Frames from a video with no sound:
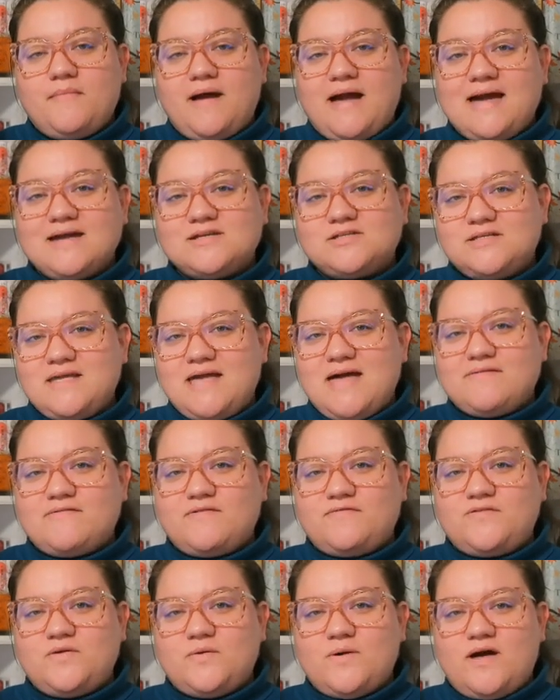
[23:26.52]
I actually have
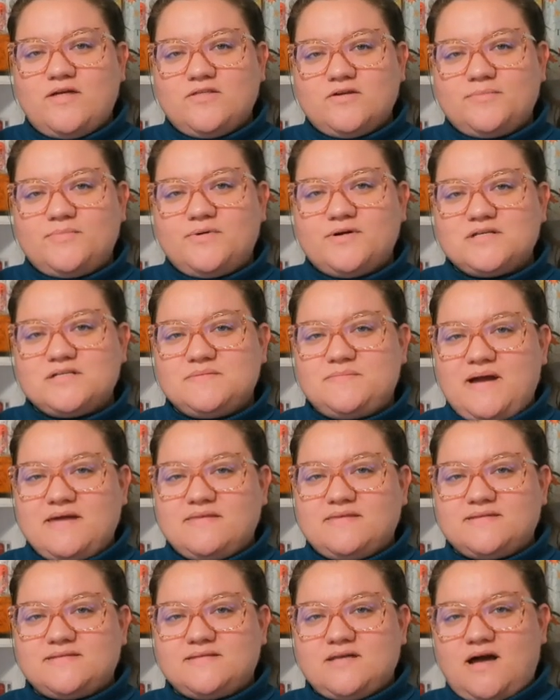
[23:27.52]
a few other books by
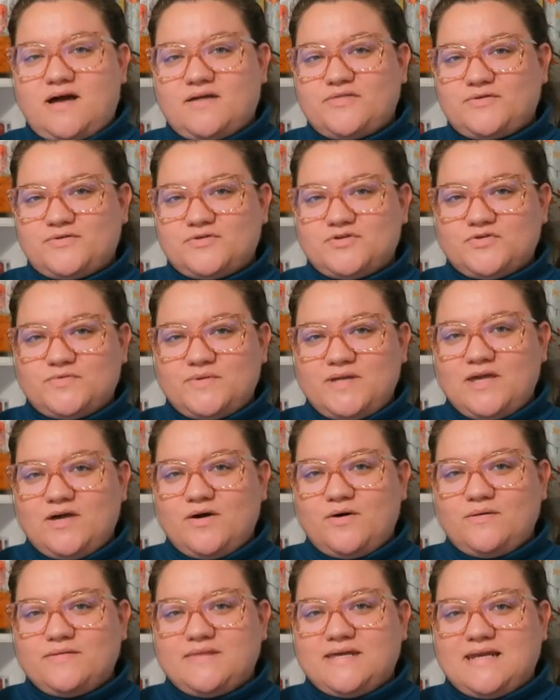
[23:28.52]
this author
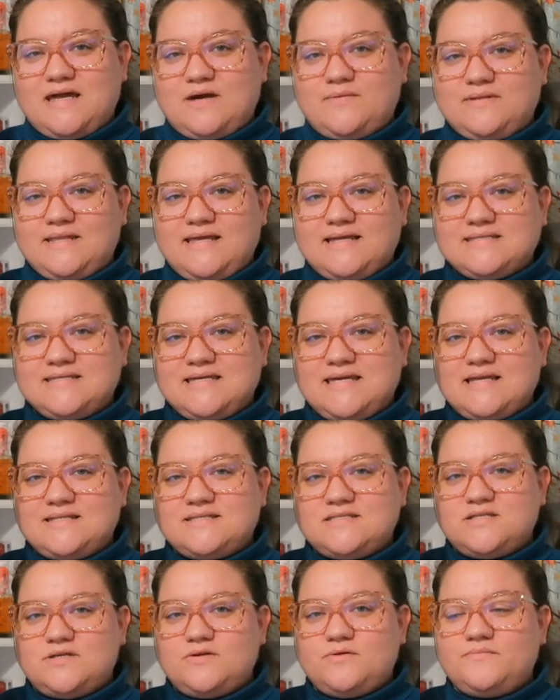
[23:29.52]
trio that I would like to
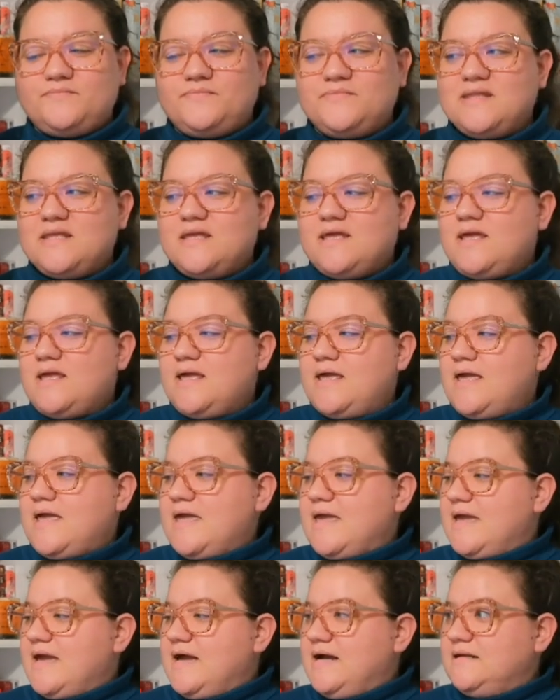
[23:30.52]
get to.
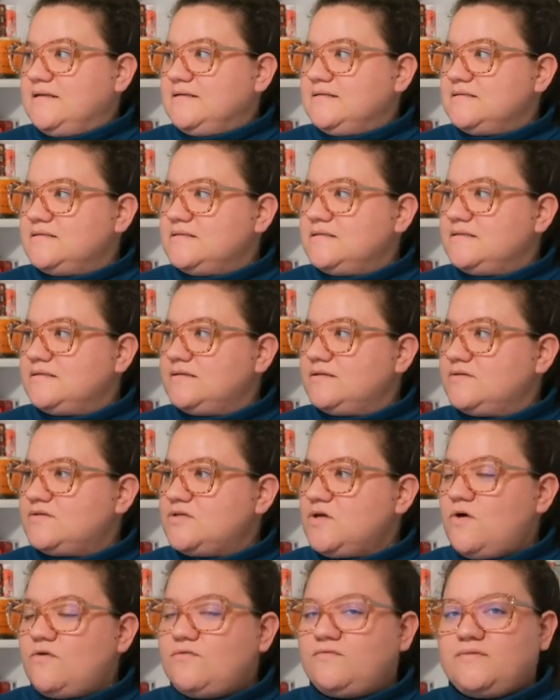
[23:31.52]
And
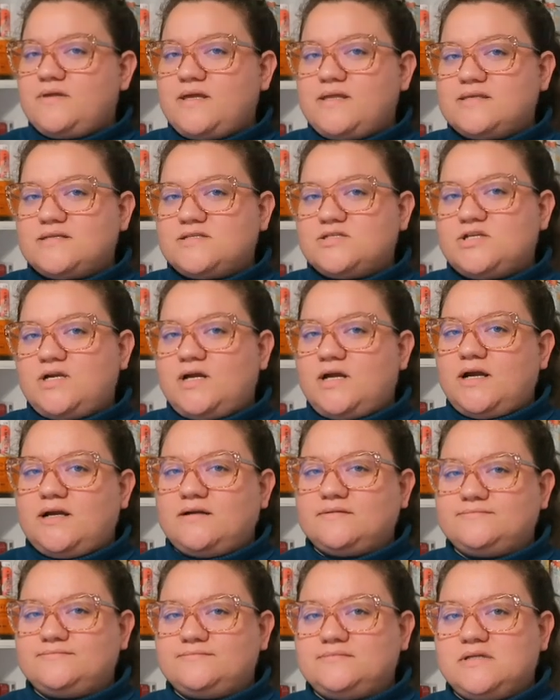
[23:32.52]
so hopefully this
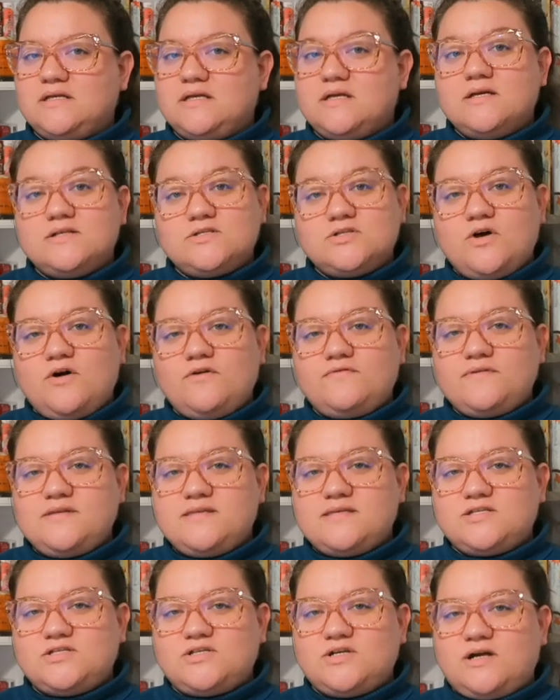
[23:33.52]
year
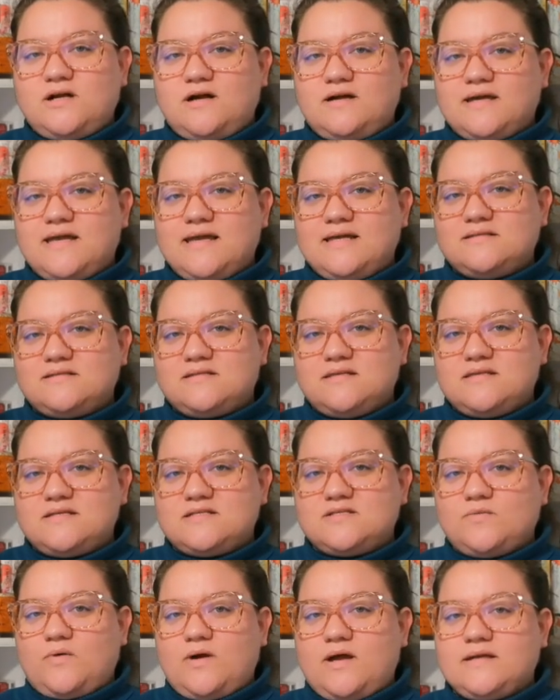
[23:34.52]
I'll get to
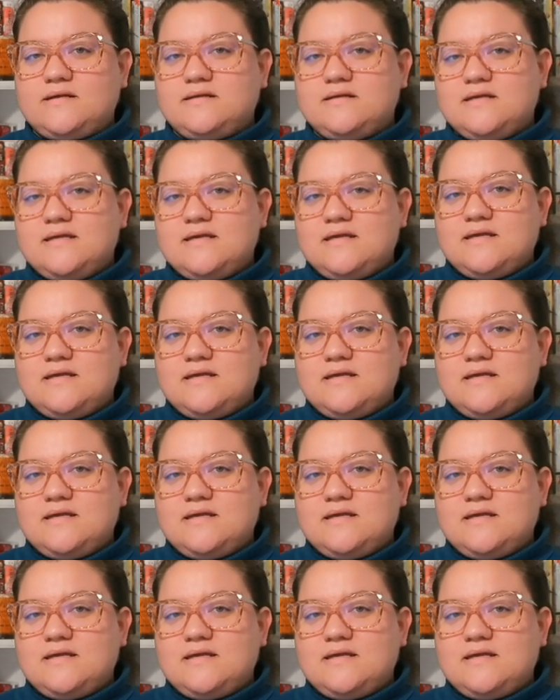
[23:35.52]
this one